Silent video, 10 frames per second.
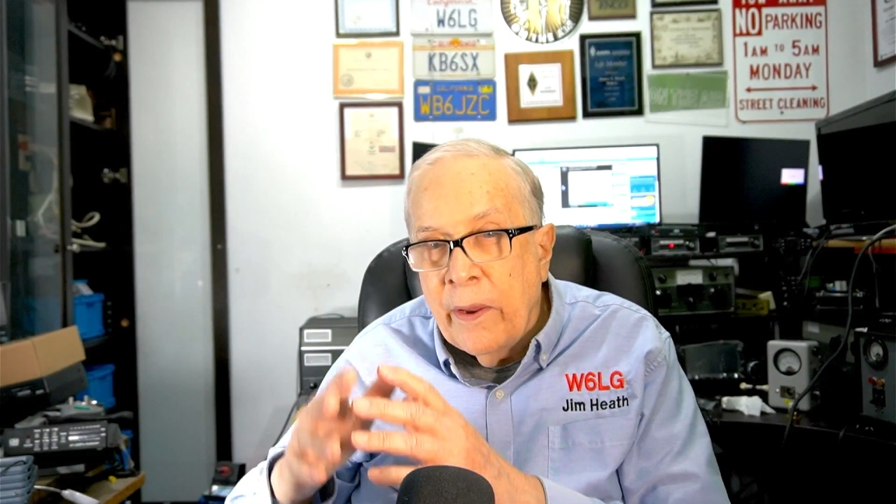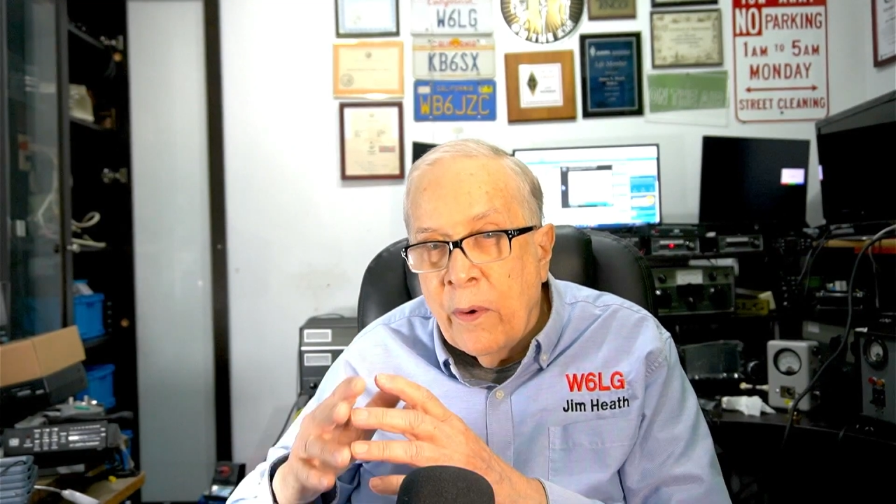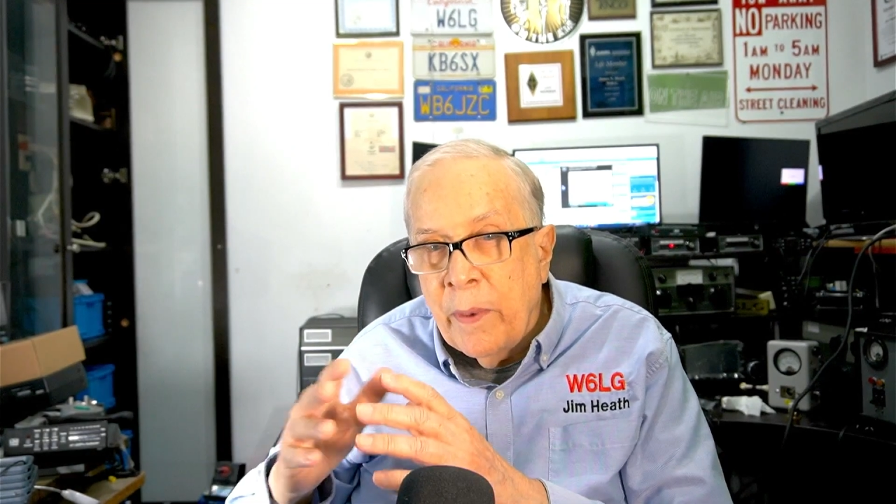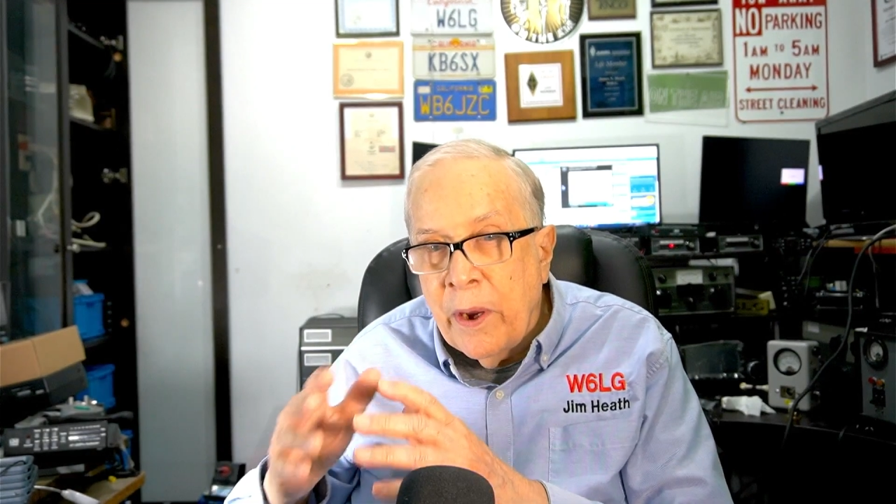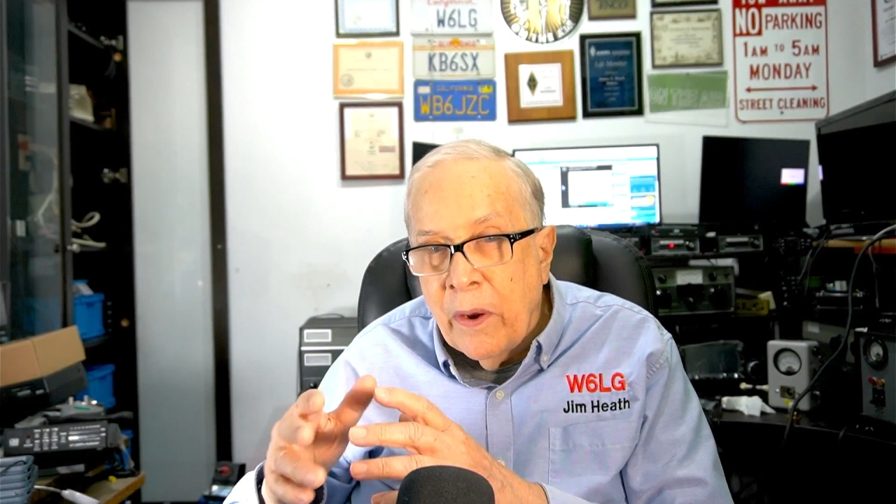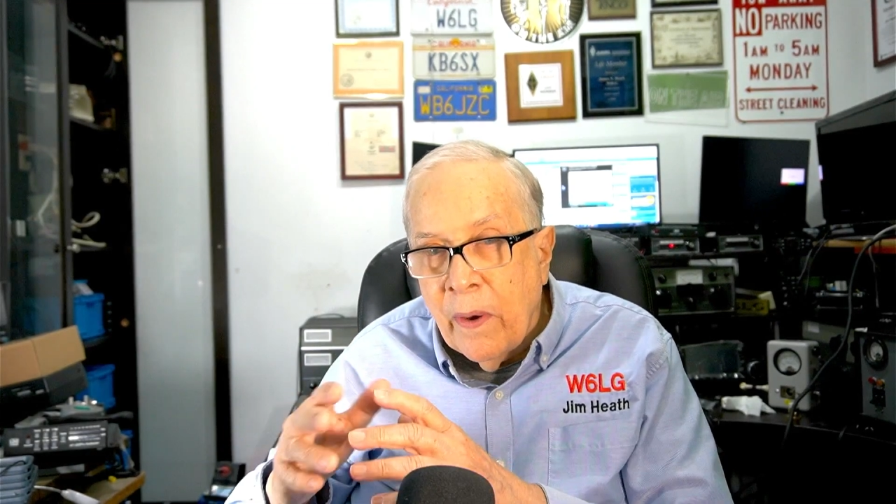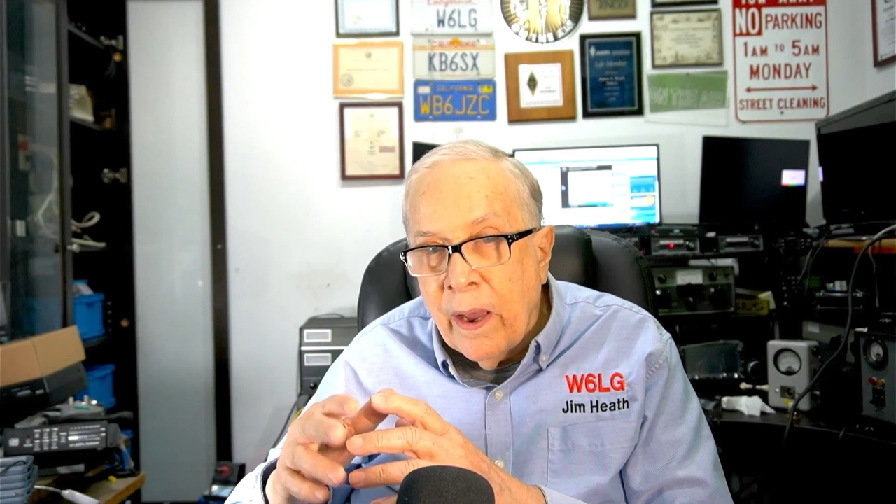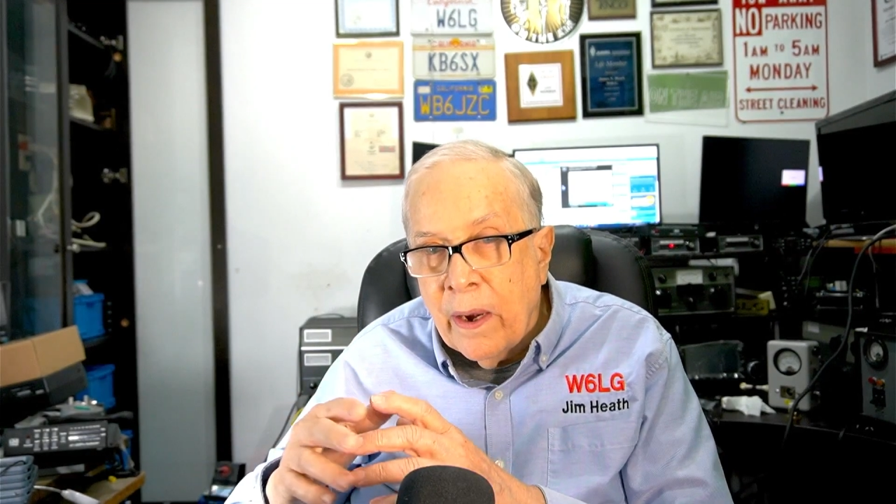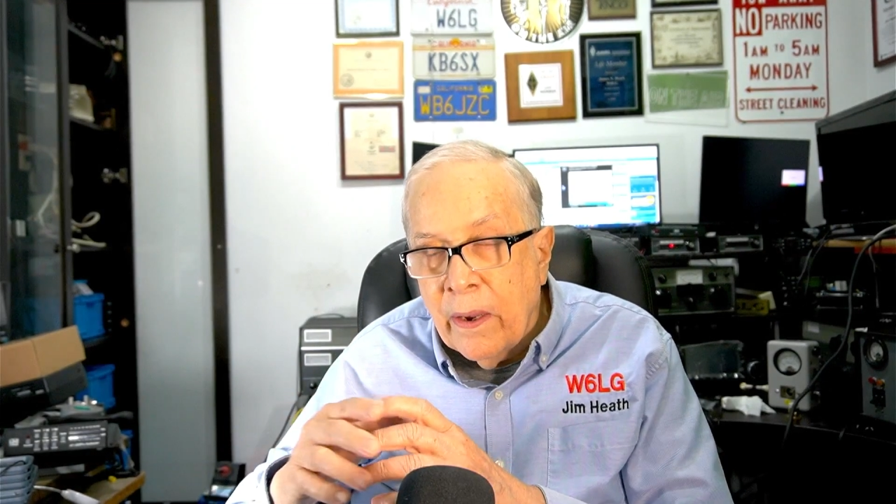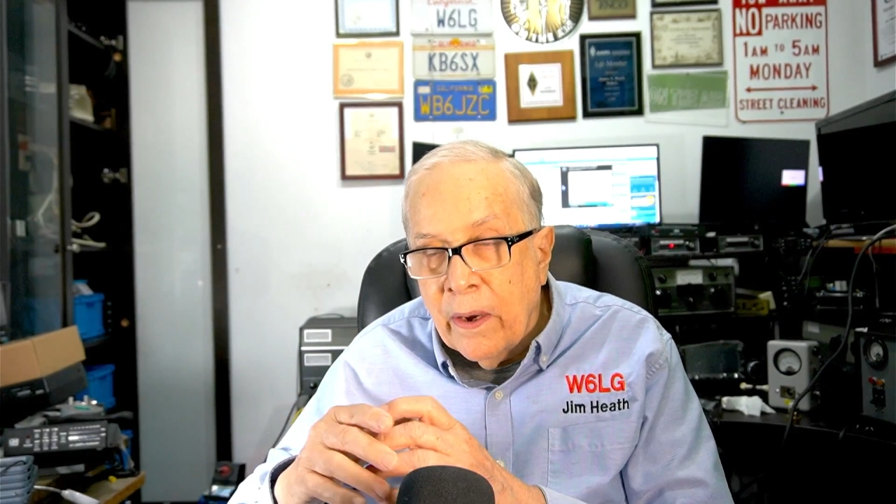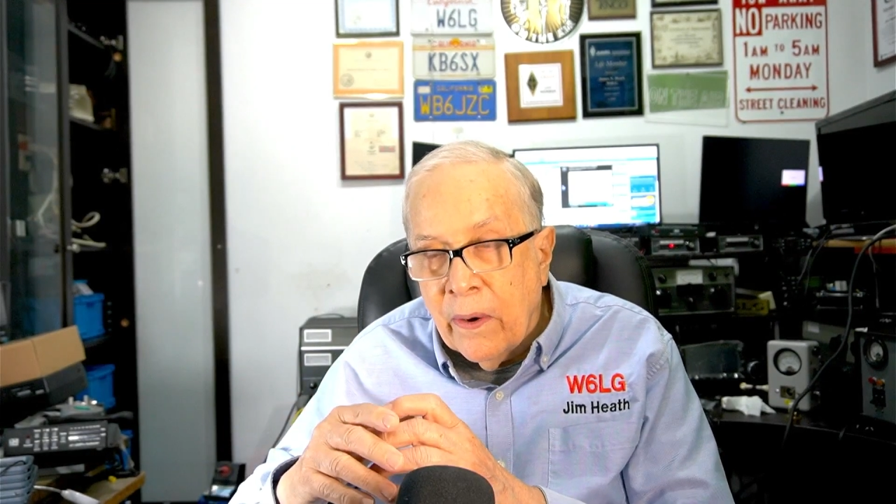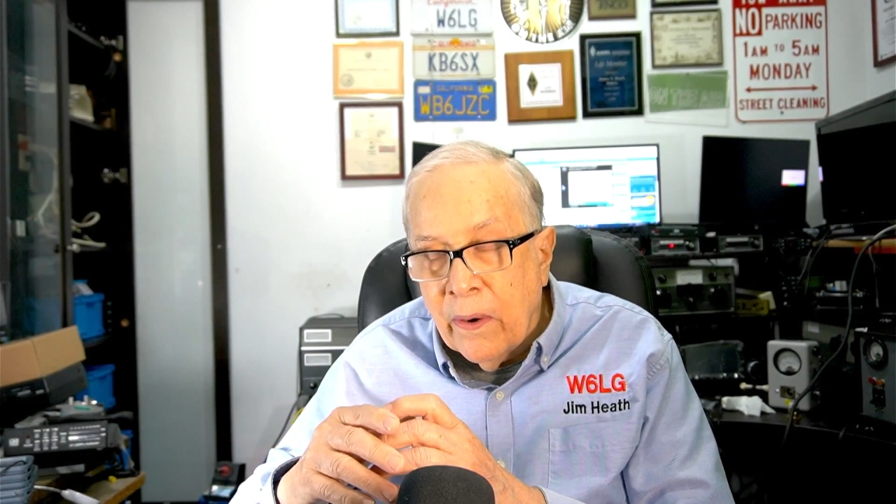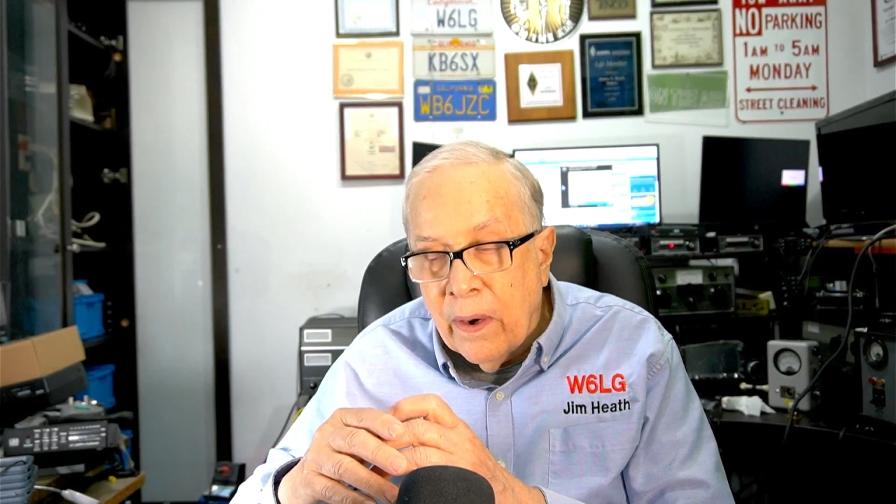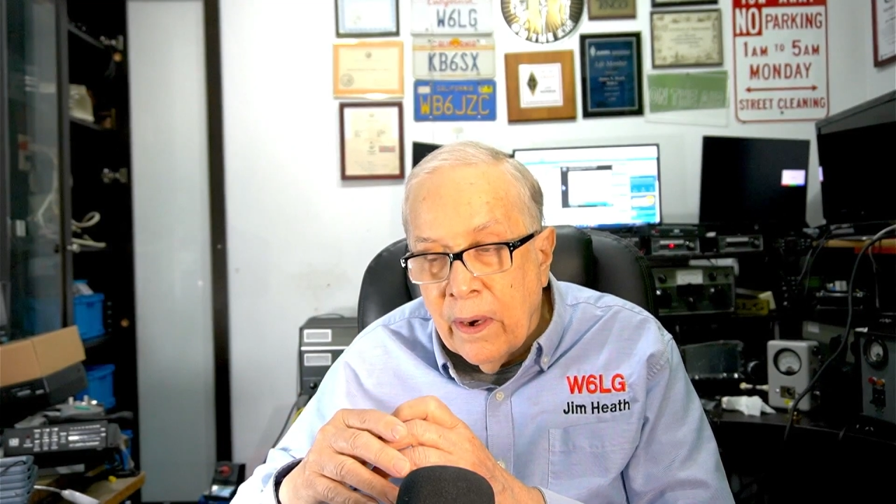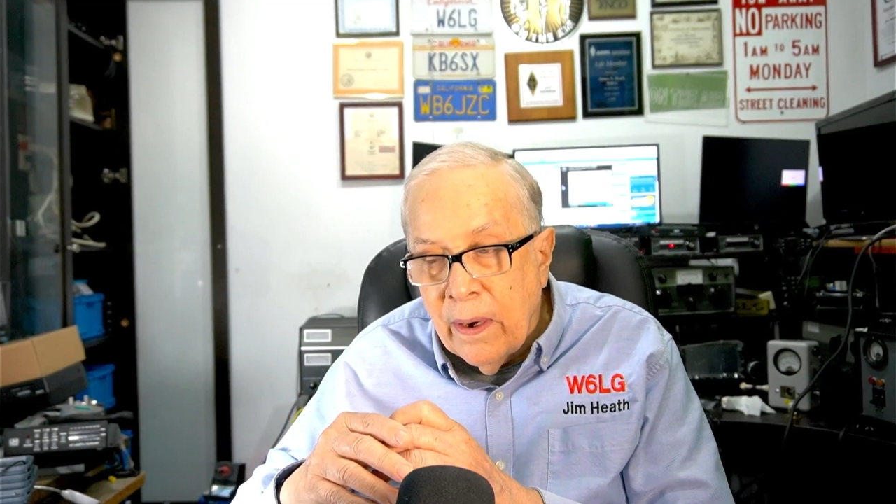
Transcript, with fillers: would be no island current.